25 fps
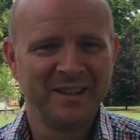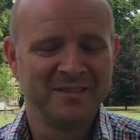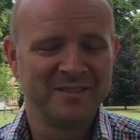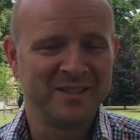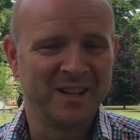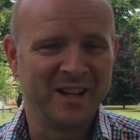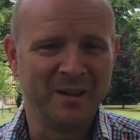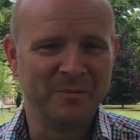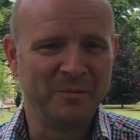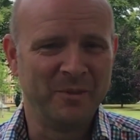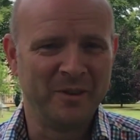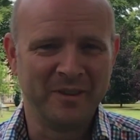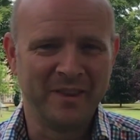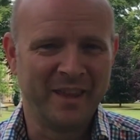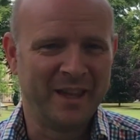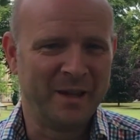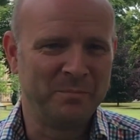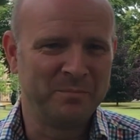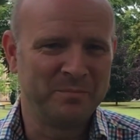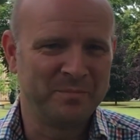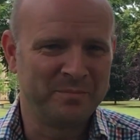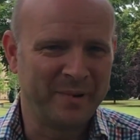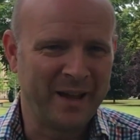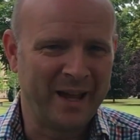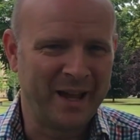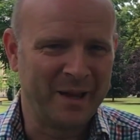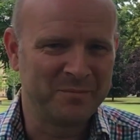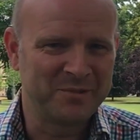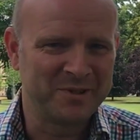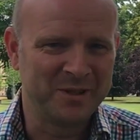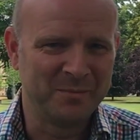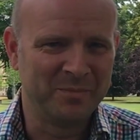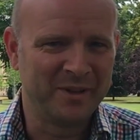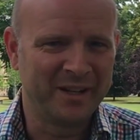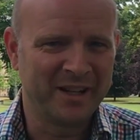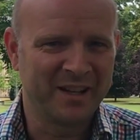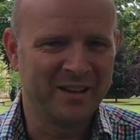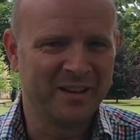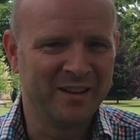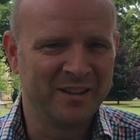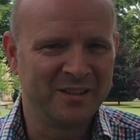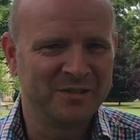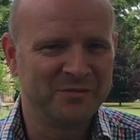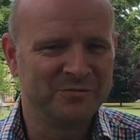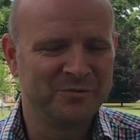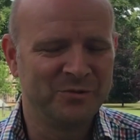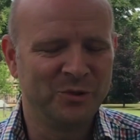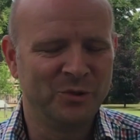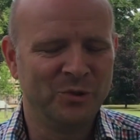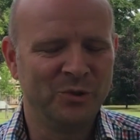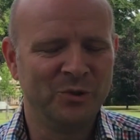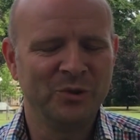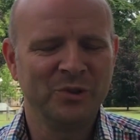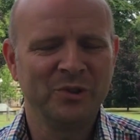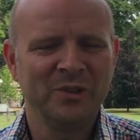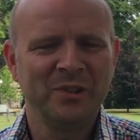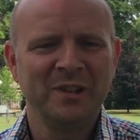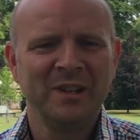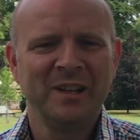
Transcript: that they perhaps simply can't afford.